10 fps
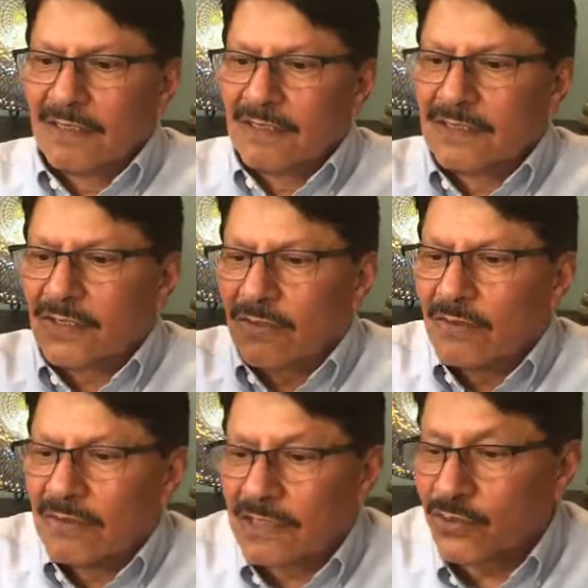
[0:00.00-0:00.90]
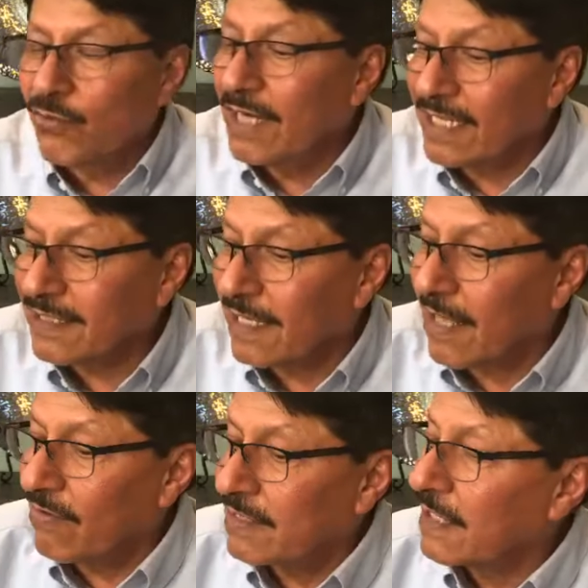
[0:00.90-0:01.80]
So Rasulullah
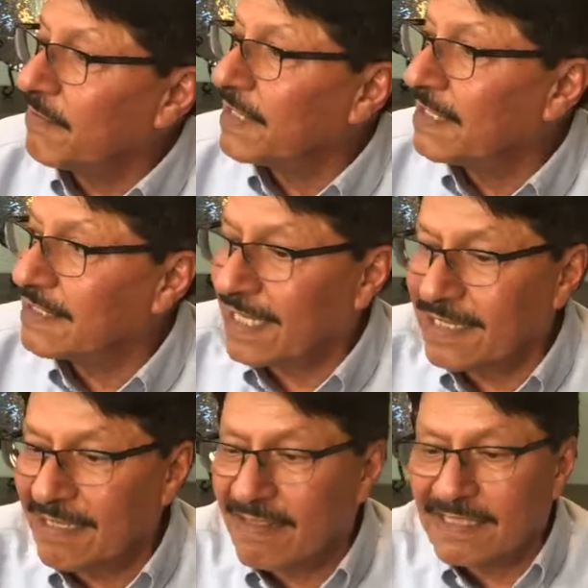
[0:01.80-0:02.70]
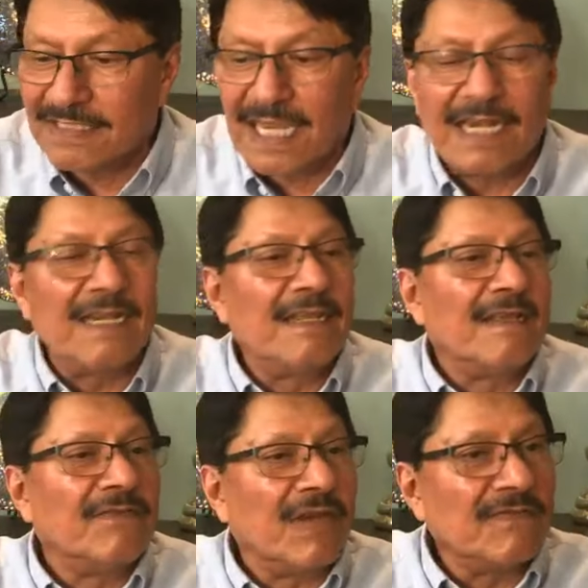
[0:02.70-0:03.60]
sallallahu alaihi wasallam in this hadith has said,
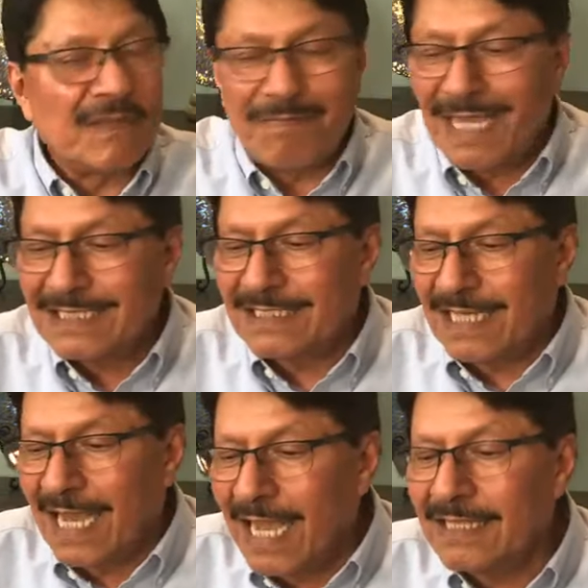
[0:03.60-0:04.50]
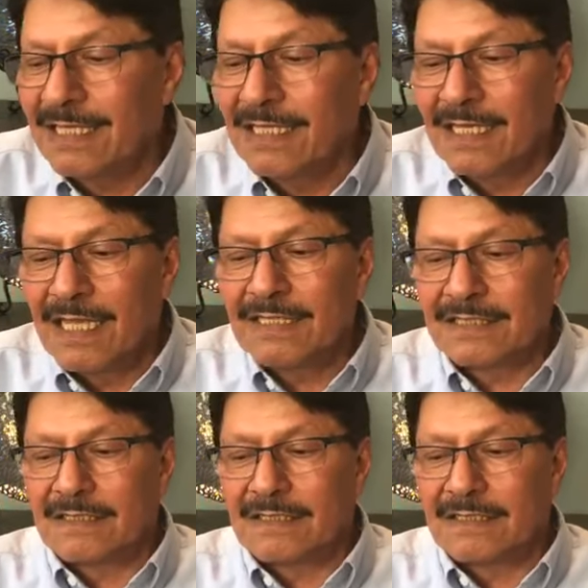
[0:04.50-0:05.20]
one of the best jihad is